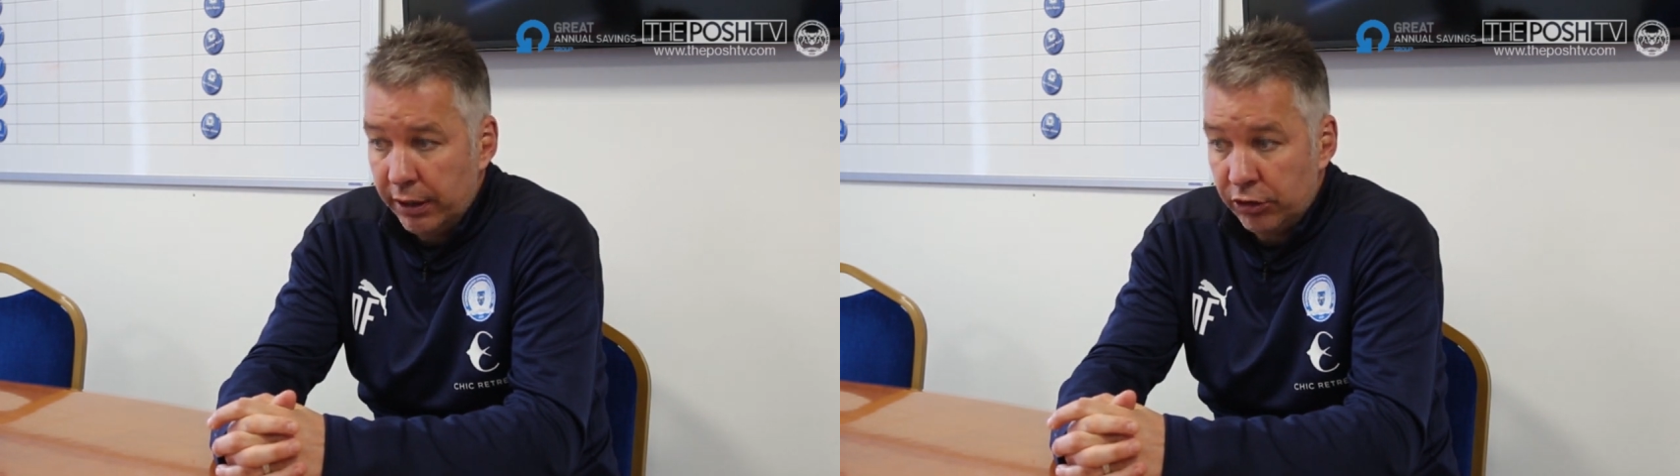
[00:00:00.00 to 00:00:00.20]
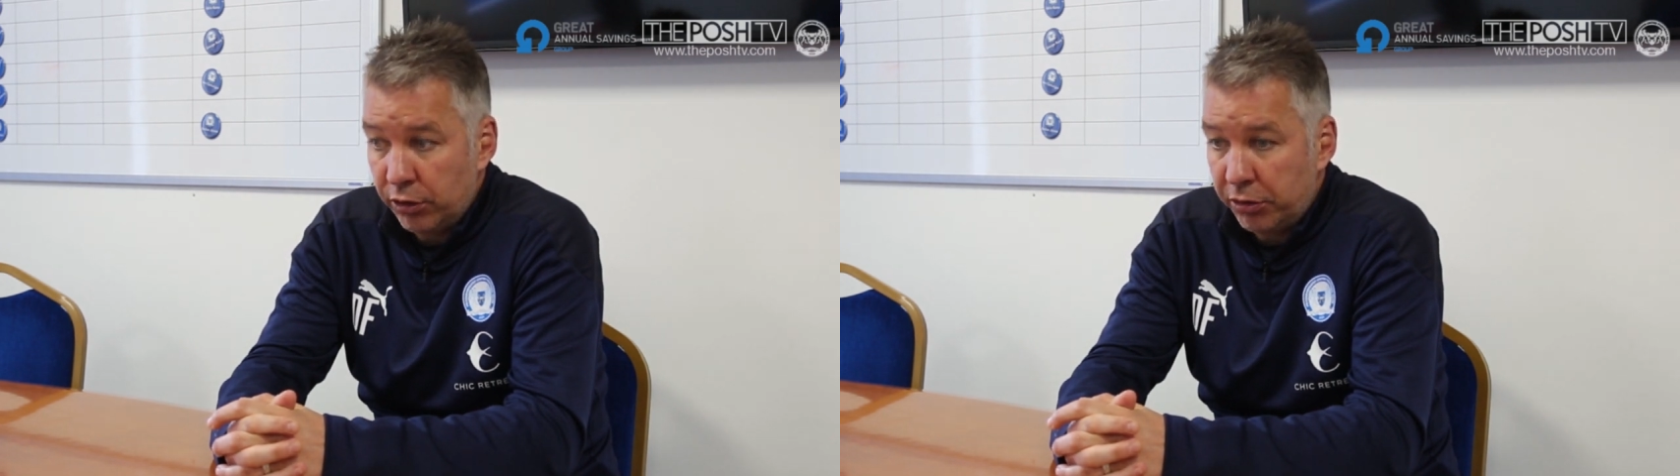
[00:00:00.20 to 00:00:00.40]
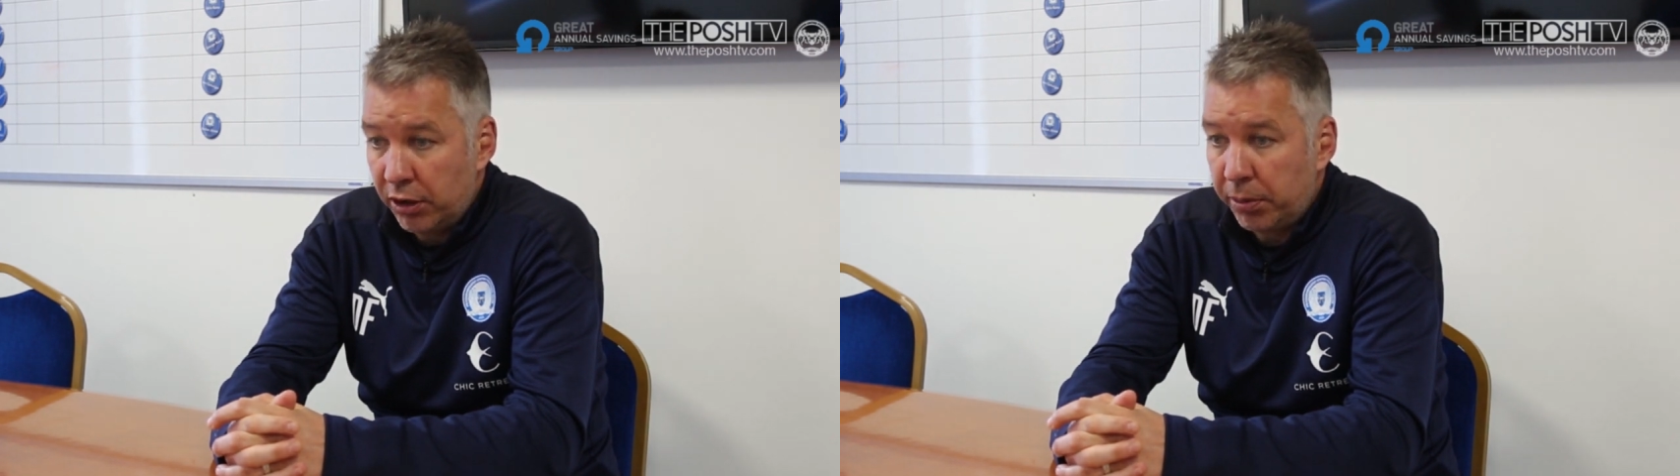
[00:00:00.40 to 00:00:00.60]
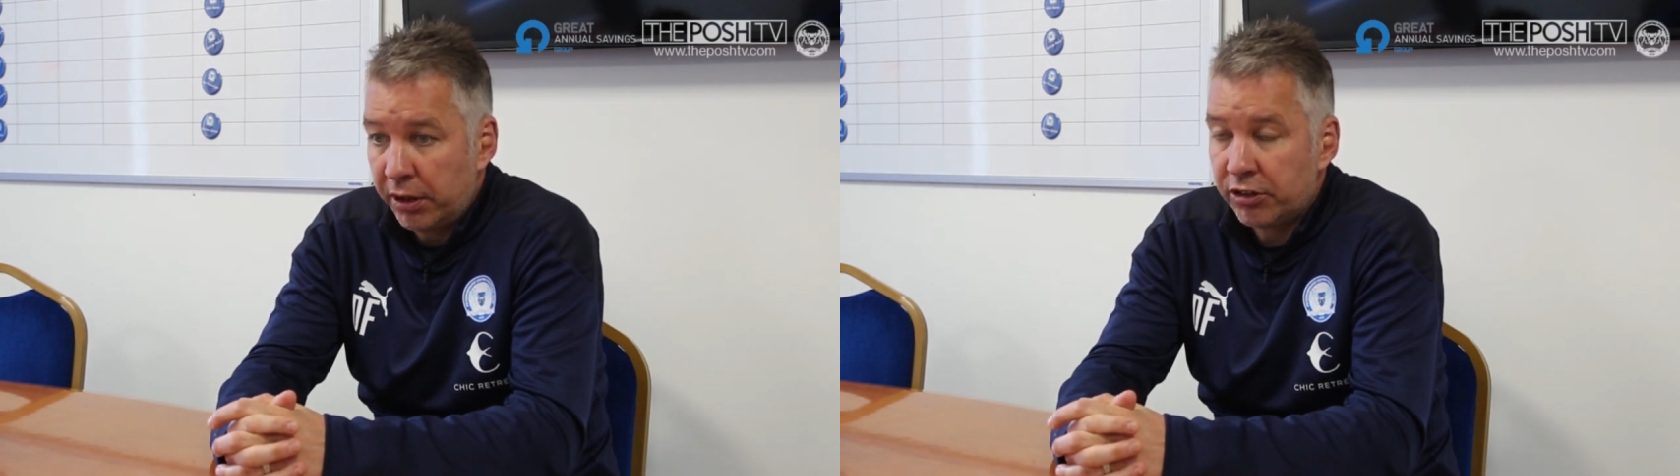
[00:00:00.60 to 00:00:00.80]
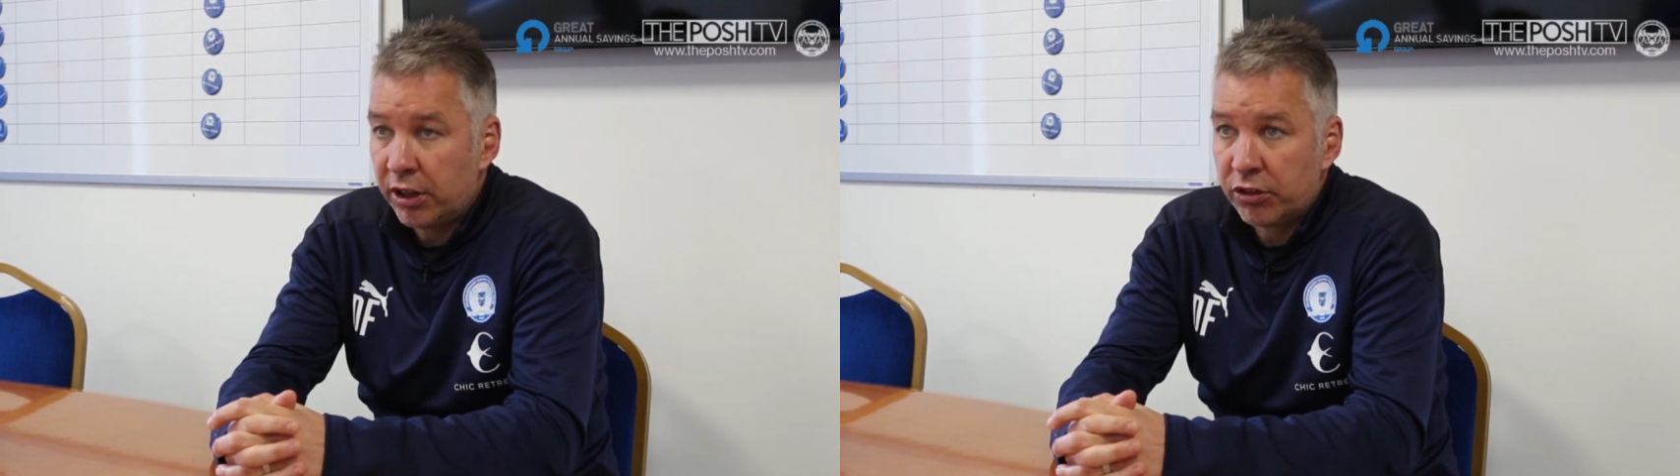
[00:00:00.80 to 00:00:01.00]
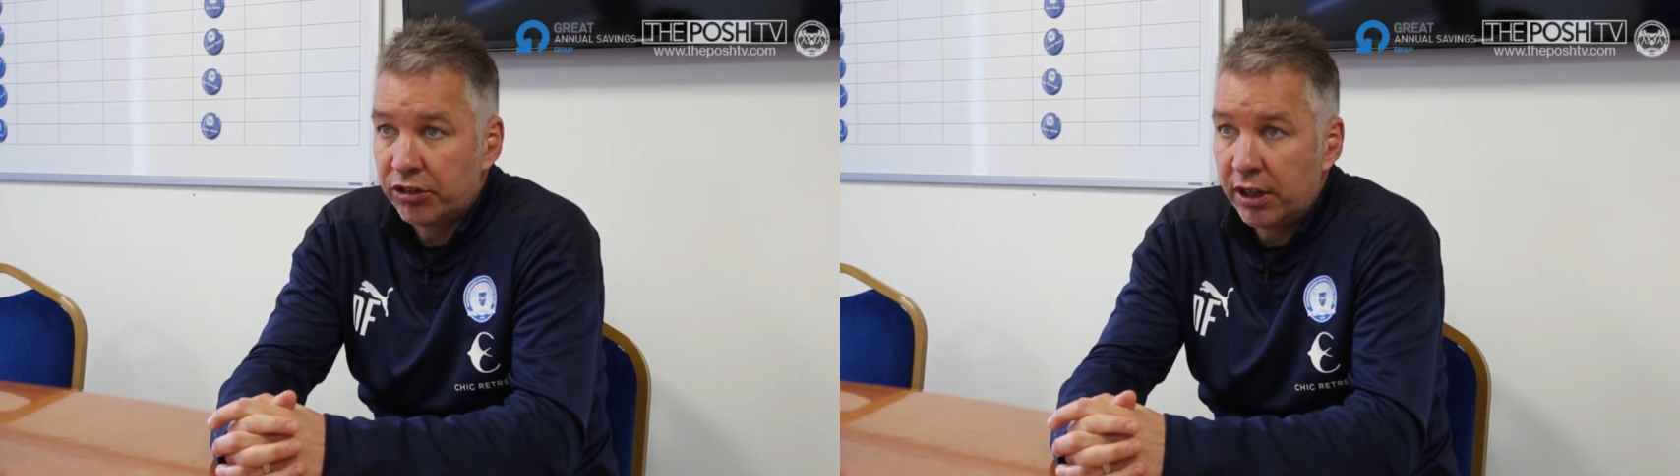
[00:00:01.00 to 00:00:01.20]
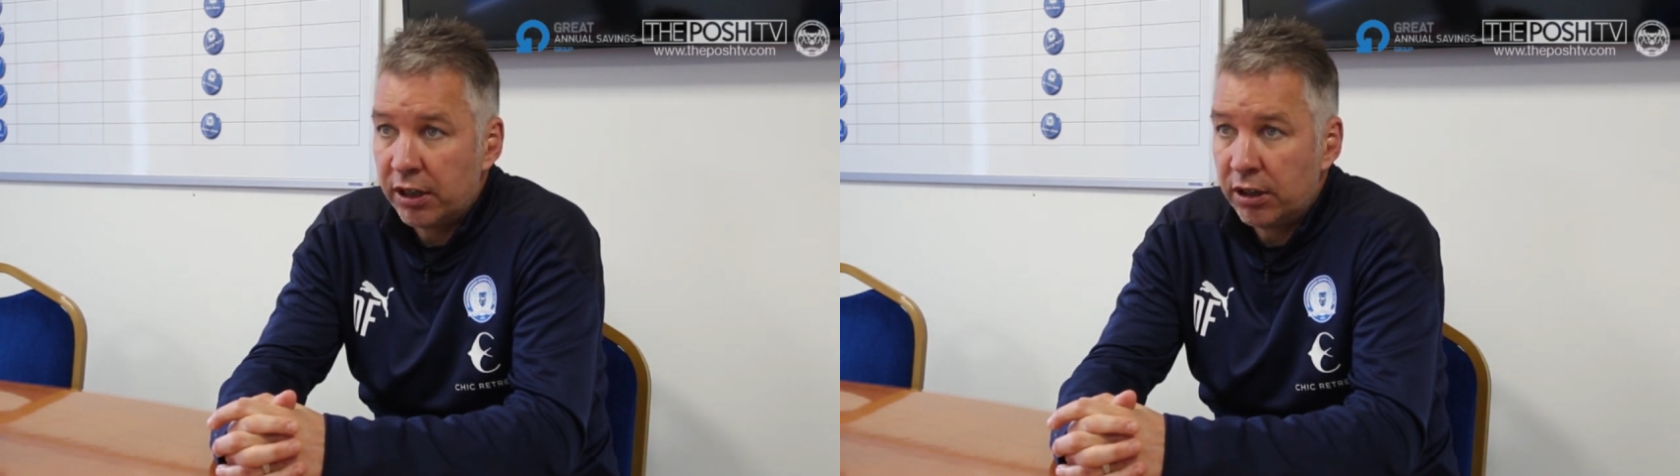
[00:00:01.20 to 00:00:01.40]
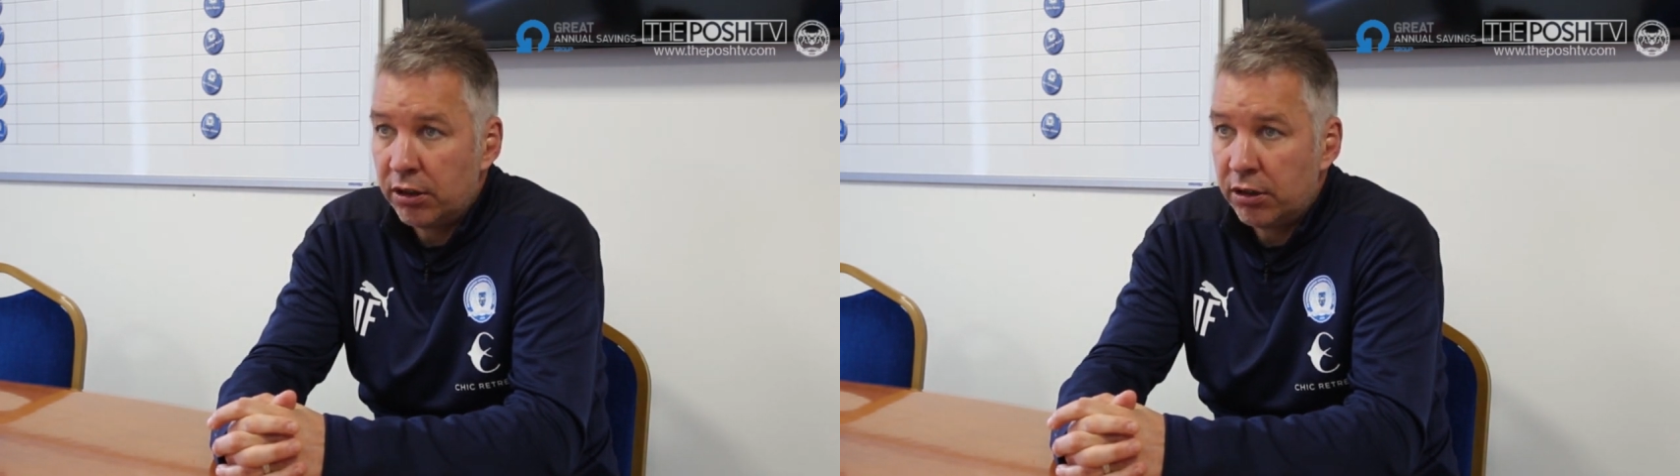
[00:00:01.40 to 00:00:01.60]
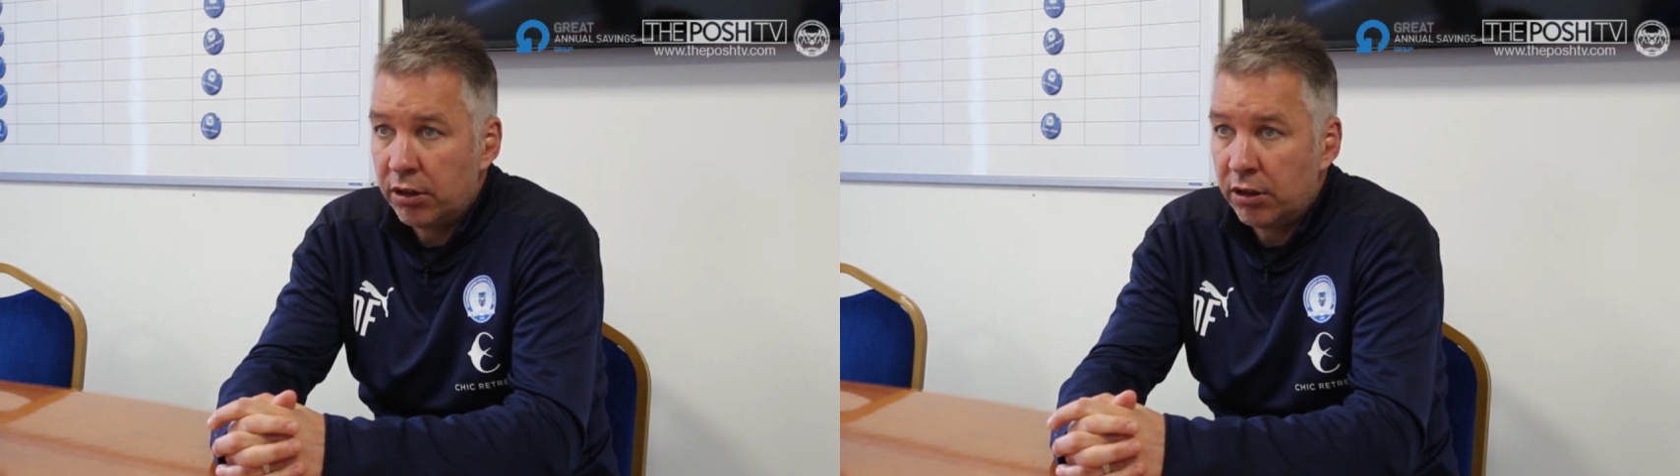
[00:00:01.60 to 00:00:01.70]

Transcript: it's up to the players then on Saturday